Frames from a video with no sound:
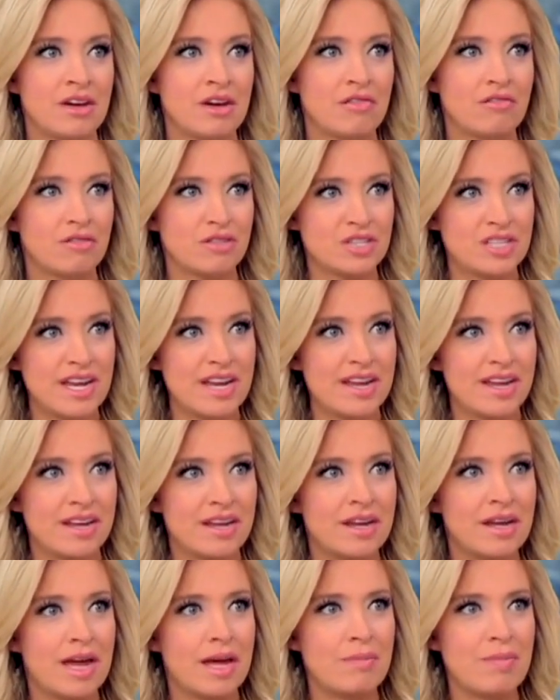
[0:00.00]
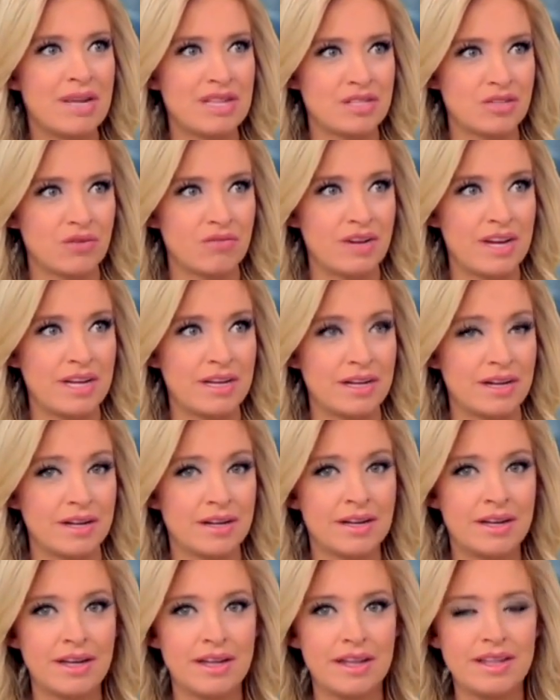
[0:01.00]
for Senate in
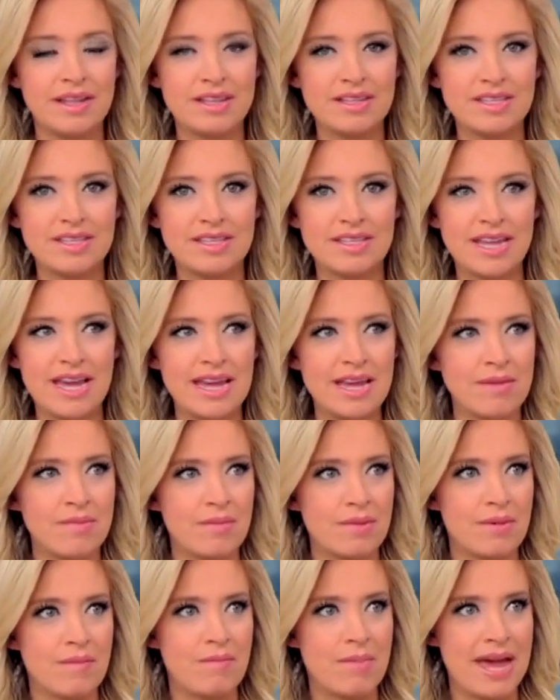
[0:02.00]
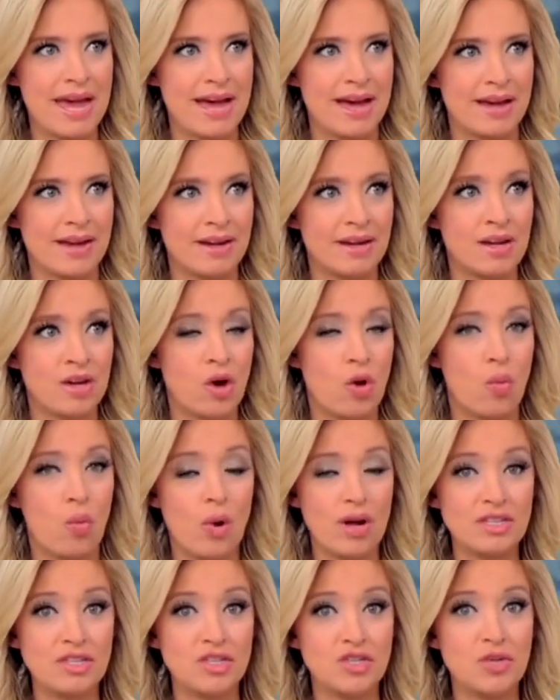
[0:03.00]
Pennsylvania. This same man
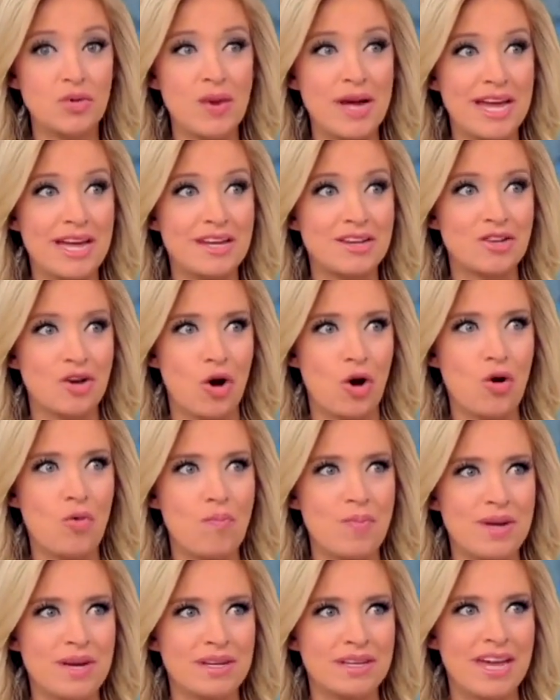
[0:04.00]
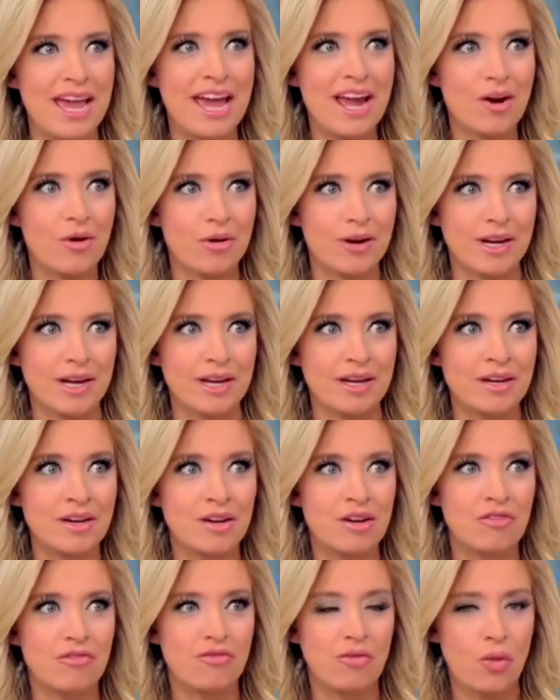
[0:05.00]
wants to end open carry
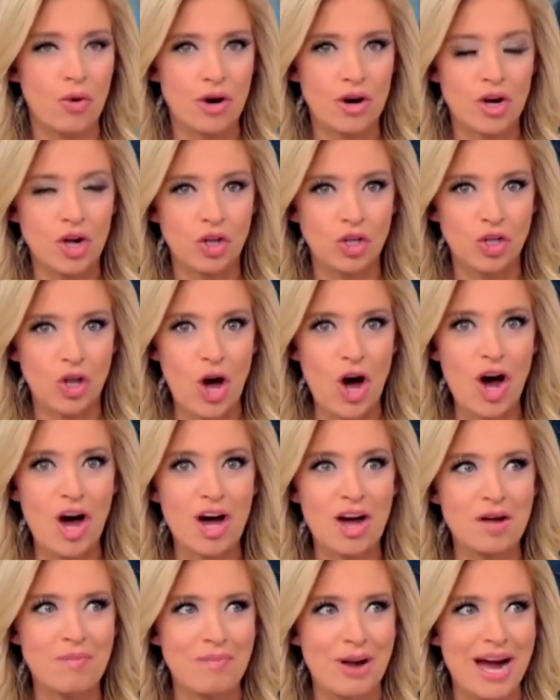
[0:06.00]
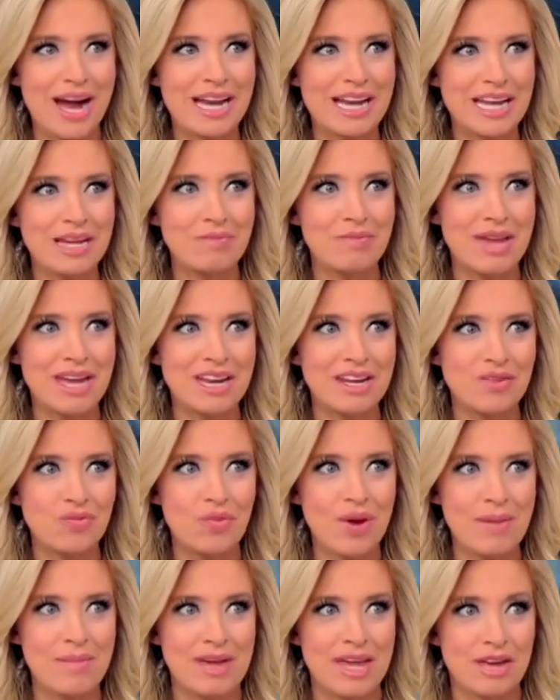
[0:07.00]
for law-abiding men
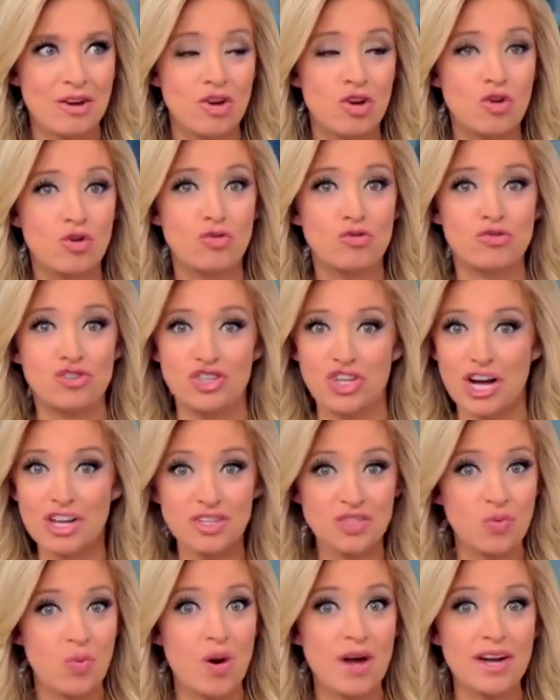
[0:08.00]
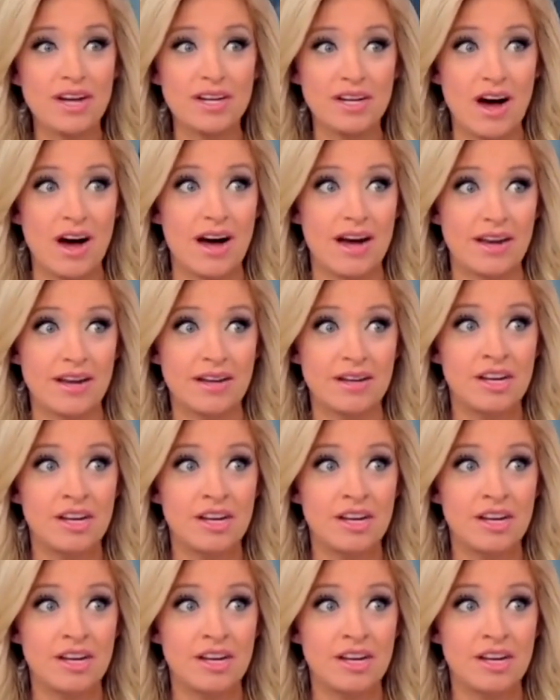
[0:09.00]
and women who just want a gun